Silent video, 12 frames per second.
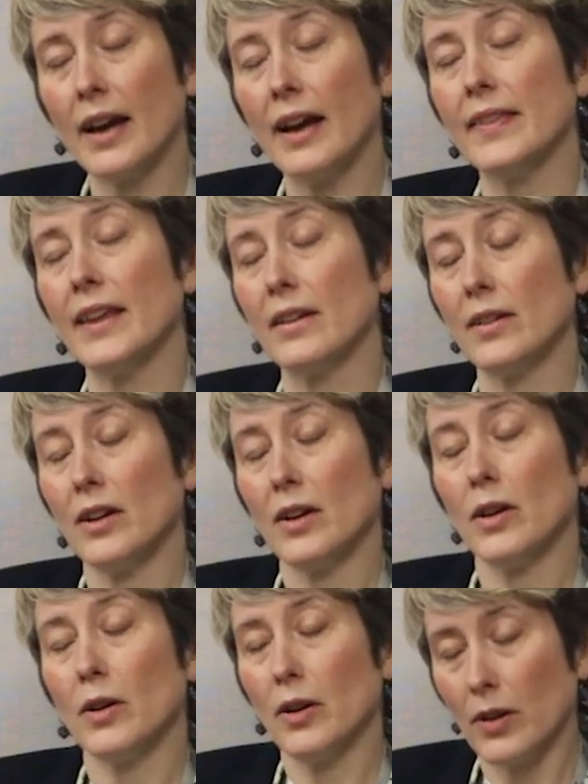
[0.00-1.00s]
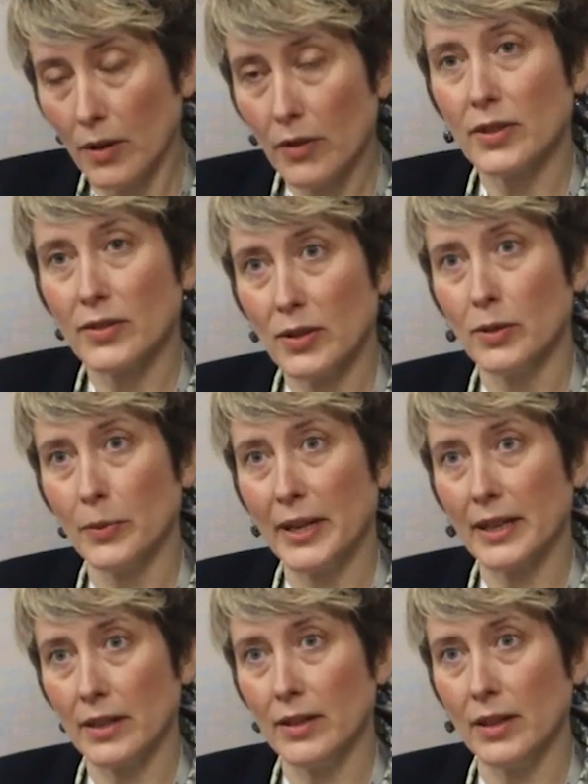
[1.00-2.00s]
And then another tool
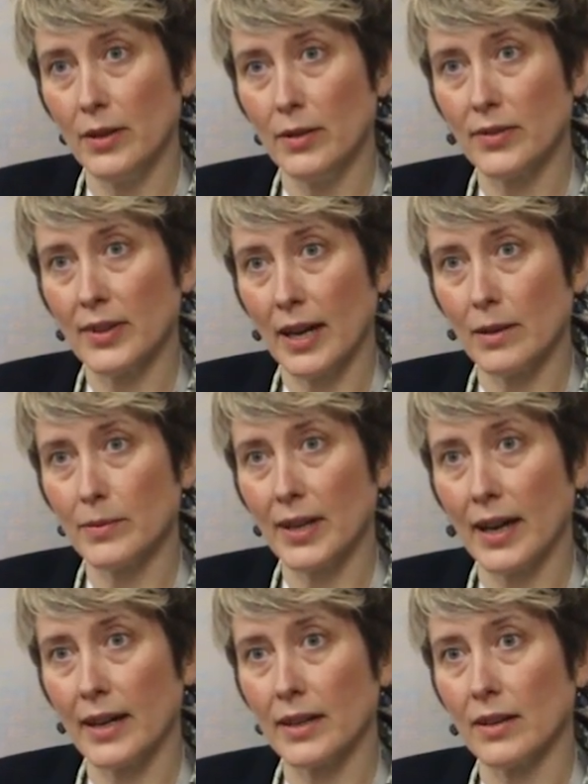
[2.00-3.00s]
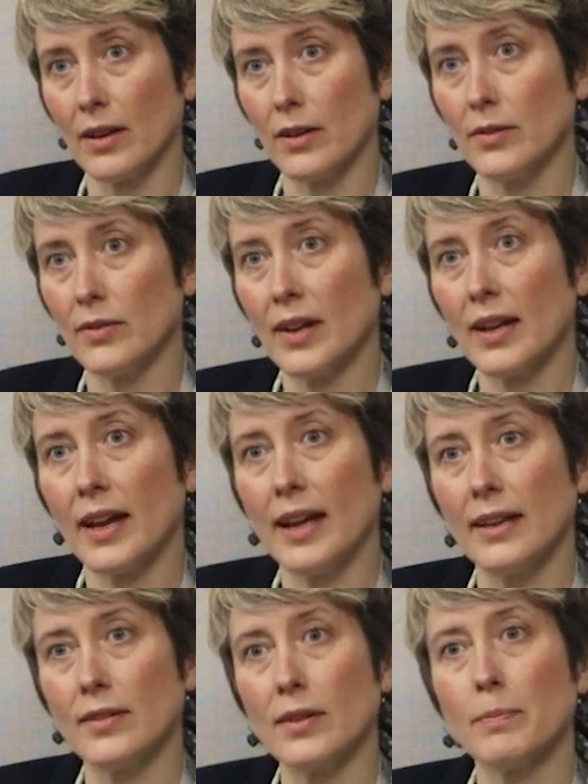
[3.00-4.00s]
we can use to help diagnose
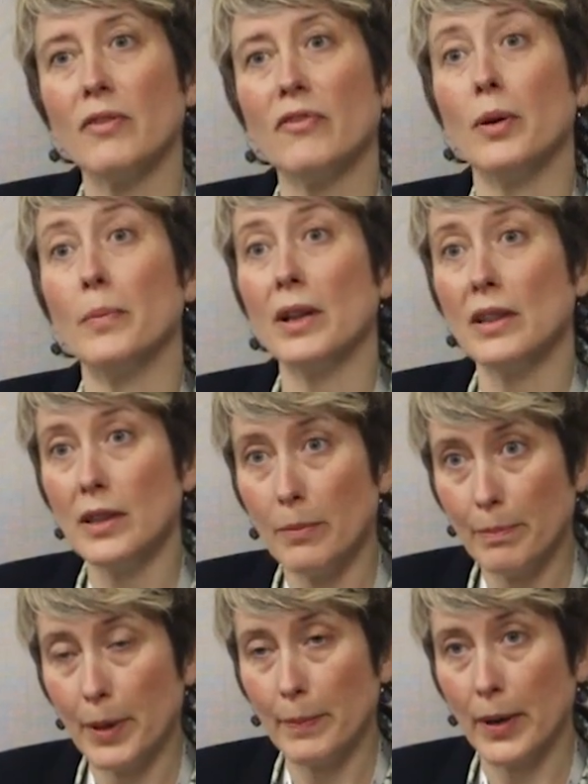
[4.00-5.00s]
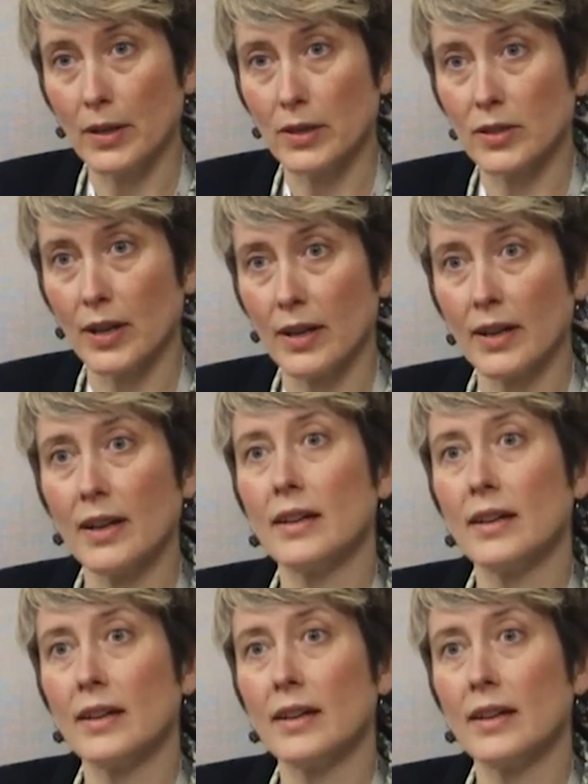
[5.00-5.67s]
is perform a lumbar puncture,